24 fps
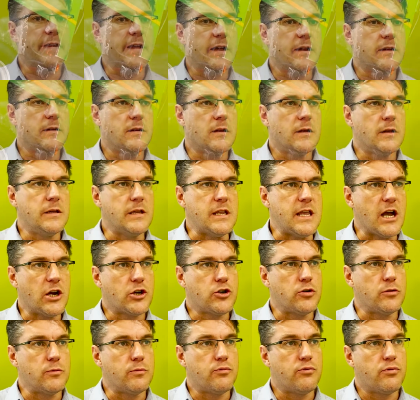then the
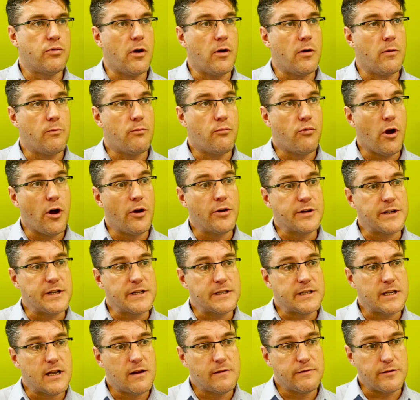actual pro product
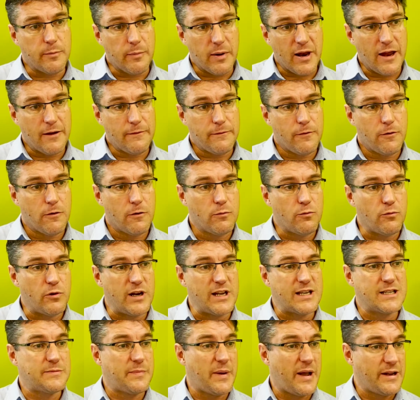itself, the platform, will
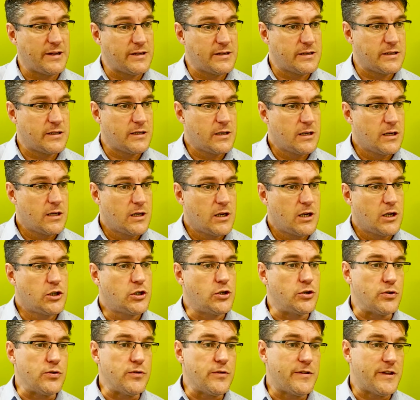expand to
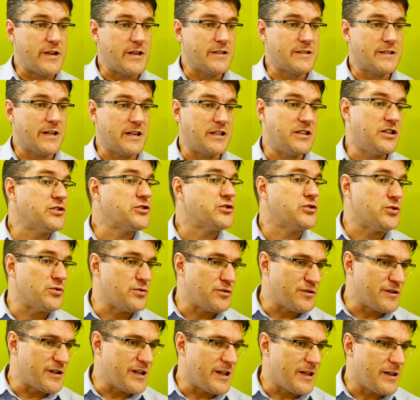do things that it doesn't do
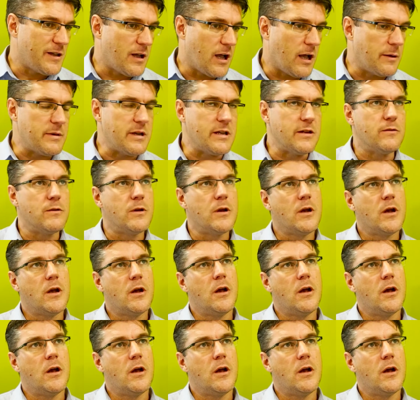today. I mean,